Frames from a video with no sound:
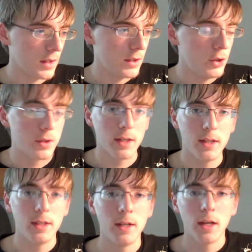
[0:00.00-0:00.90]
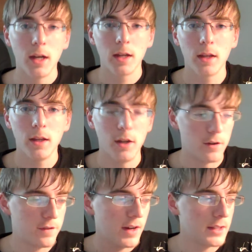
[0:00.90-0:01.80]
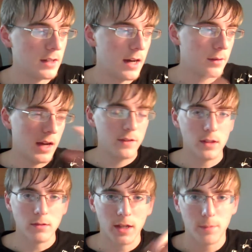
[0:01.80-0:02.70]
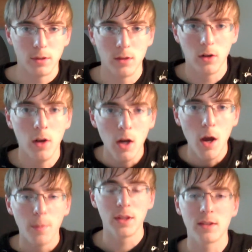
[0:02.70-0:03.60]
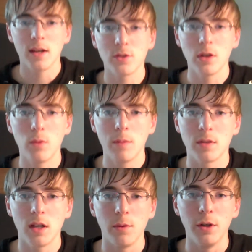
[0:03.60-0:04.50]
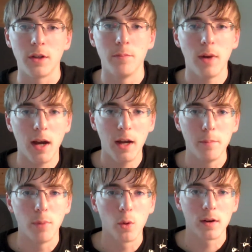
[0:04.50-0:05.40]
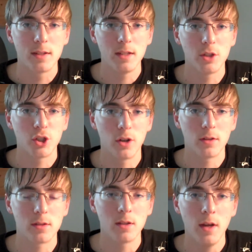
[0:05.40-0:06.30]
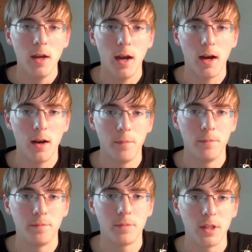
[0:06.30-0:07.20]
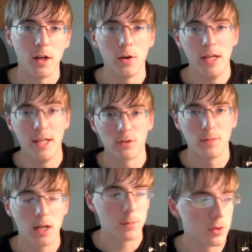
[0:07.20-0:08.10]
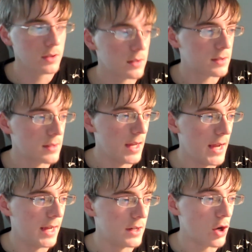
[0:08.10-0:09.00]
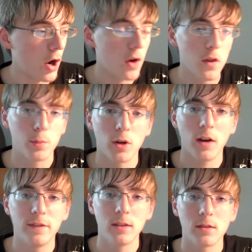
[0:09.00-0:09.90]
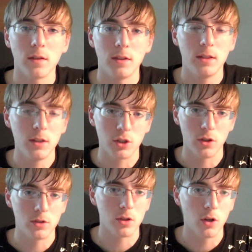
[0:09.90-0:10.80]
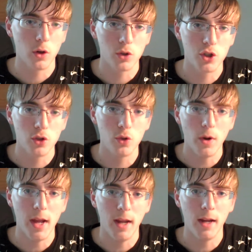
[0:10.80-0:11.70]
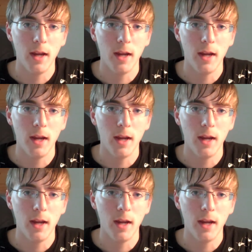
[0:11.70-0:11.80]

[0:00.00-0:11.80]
you can, you know, find I'll have the link below. But there's actually a website where you can buy Borg t-shirts, you know, in remembrance, and all the profits of the t-shirts go to a